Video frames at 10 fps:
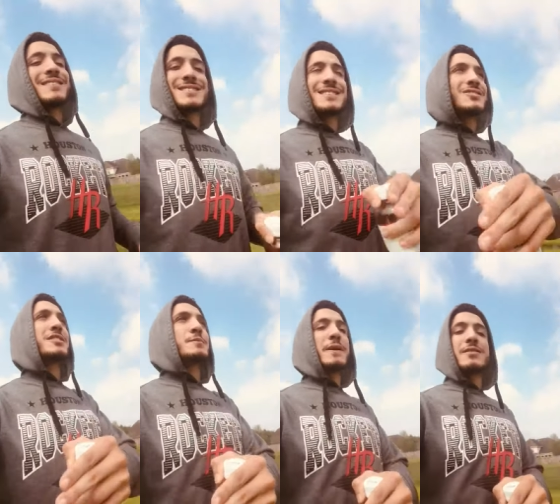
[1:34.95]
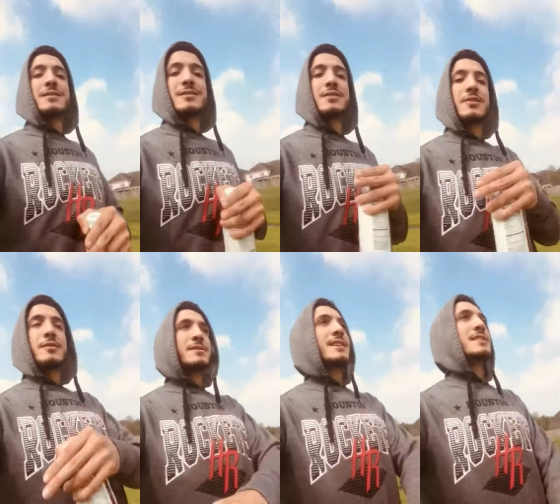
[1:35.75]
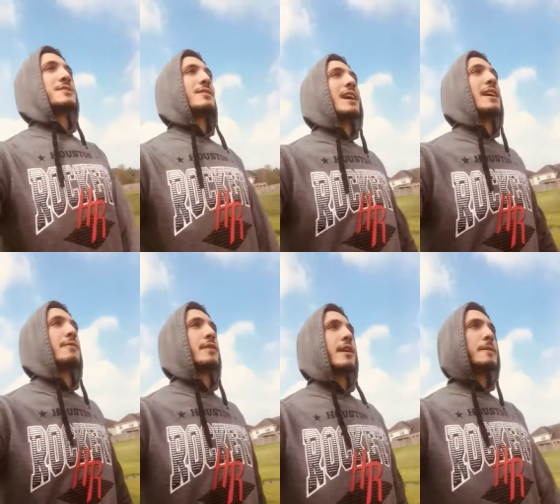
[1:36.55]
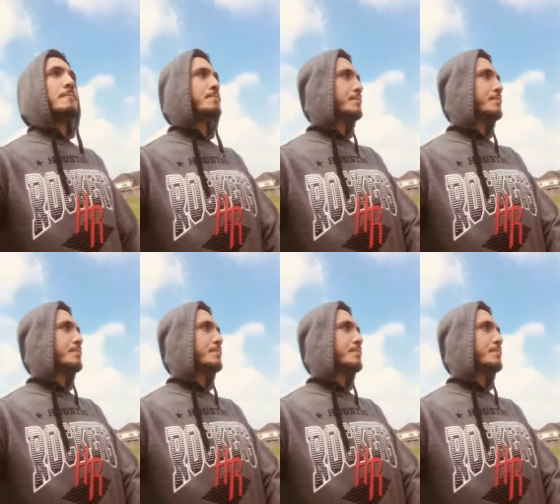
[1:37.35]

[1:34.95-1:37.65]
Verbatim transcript: Because it's your experience, you know what I'm saying? It's your life, okay?